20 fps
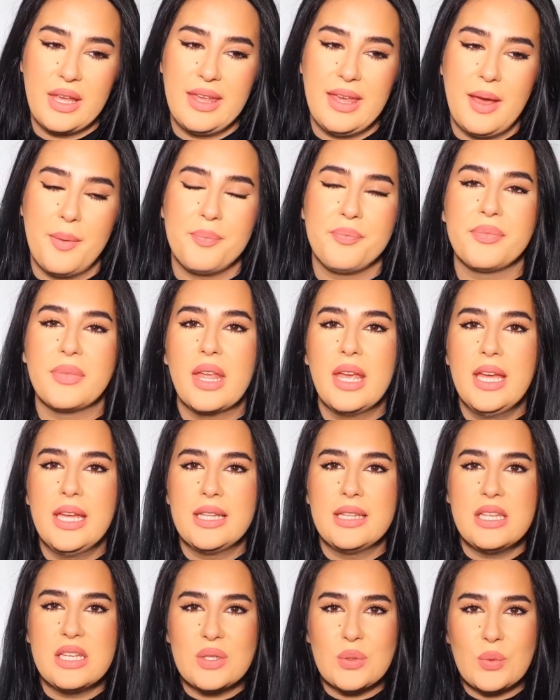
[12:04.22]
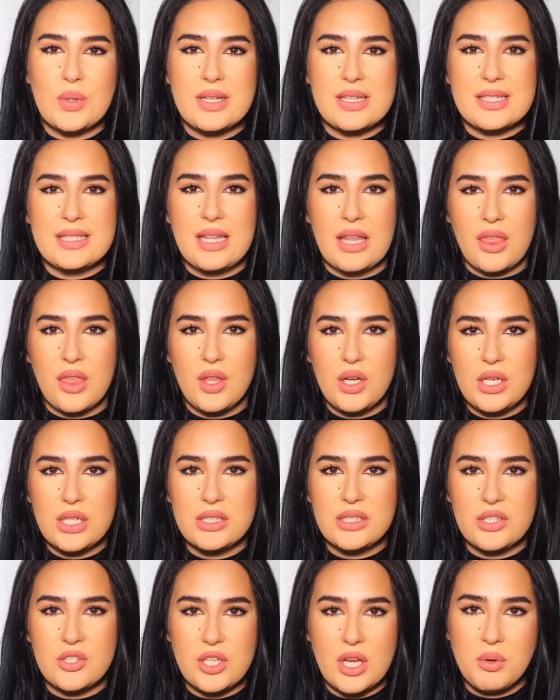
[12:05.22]
Yeah, this was the
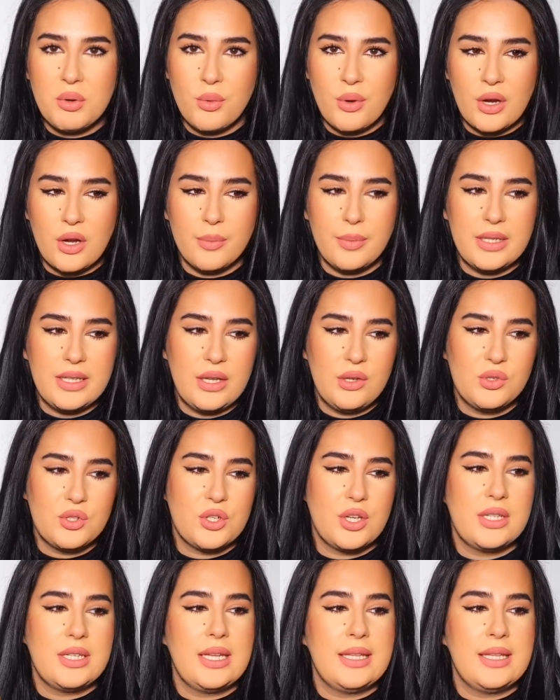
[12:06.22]
third cherry recommendation,